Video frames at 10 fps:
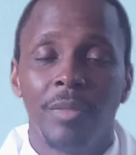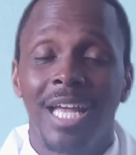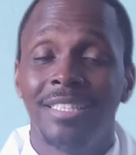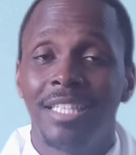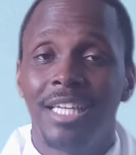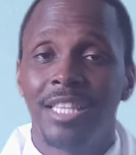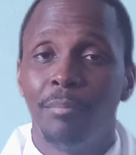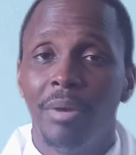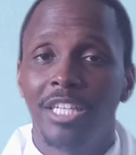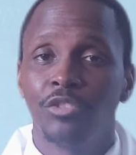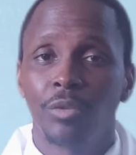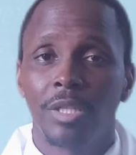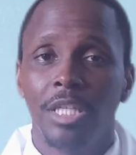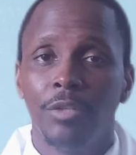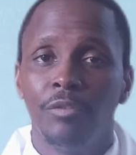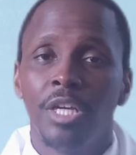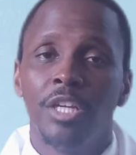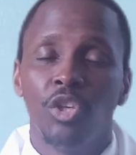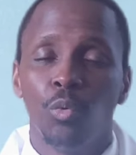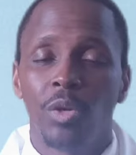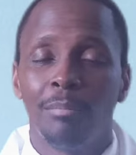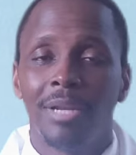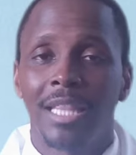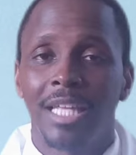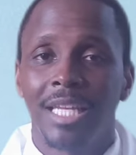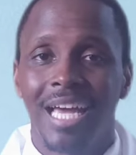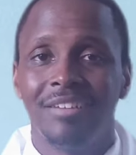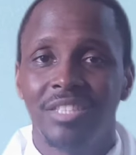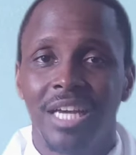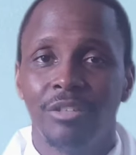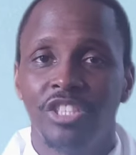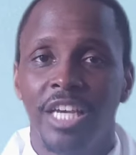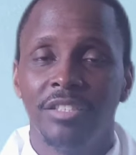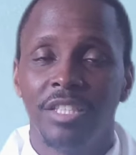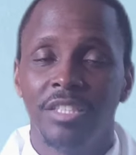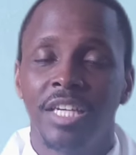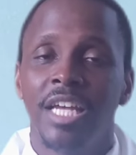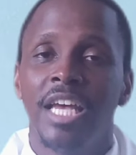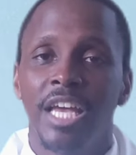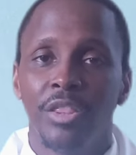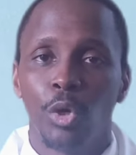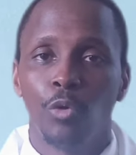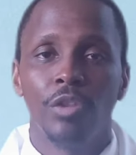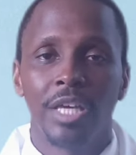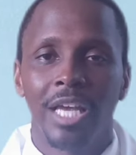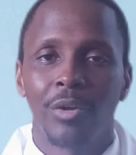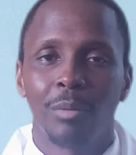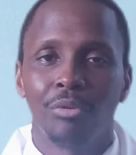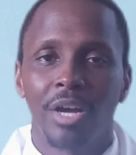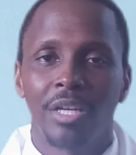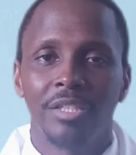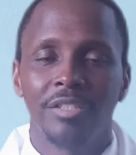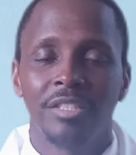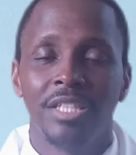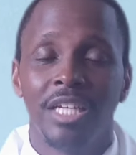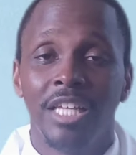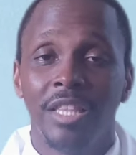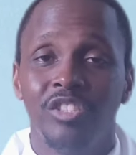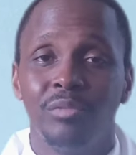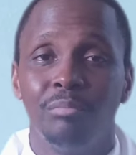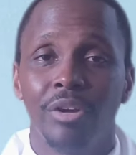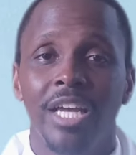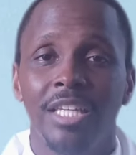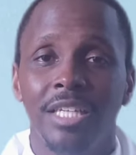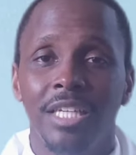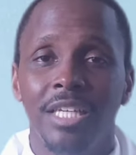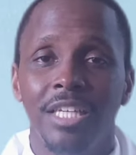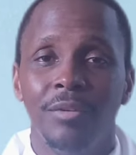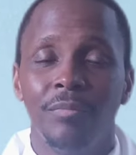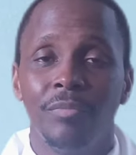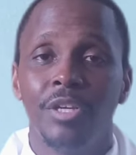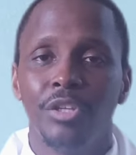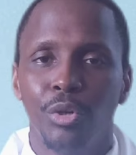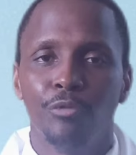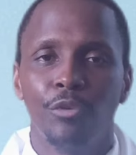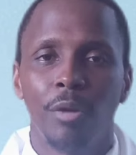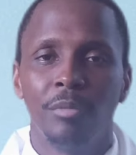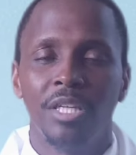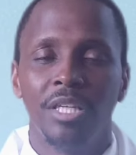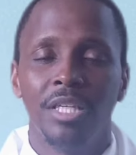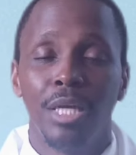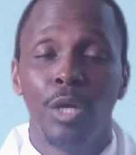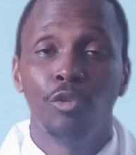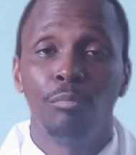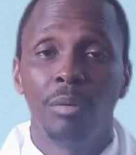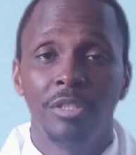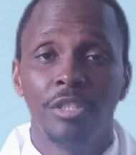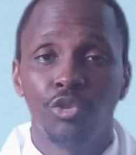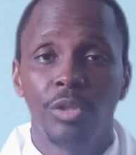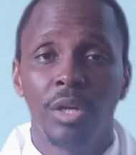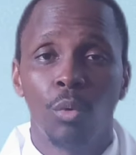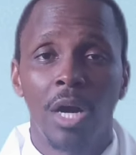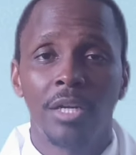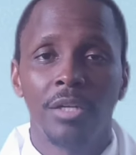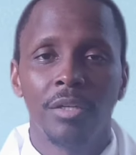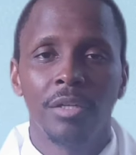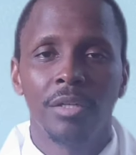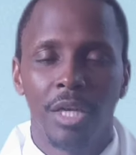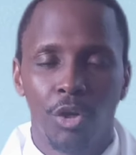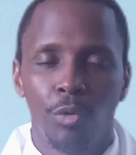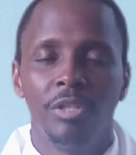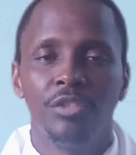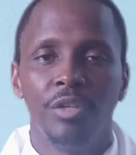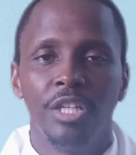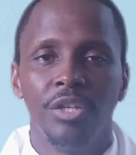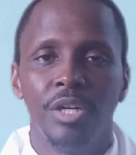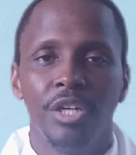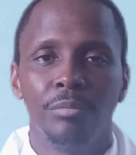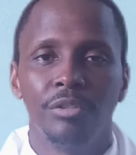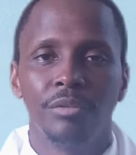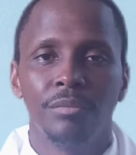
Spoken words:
And to get the best relief, you want to apply the lifestyle changes and the over-the-counter products. This is Brandon E, your Pharm.D. Remember to drink water. I hope this video helps.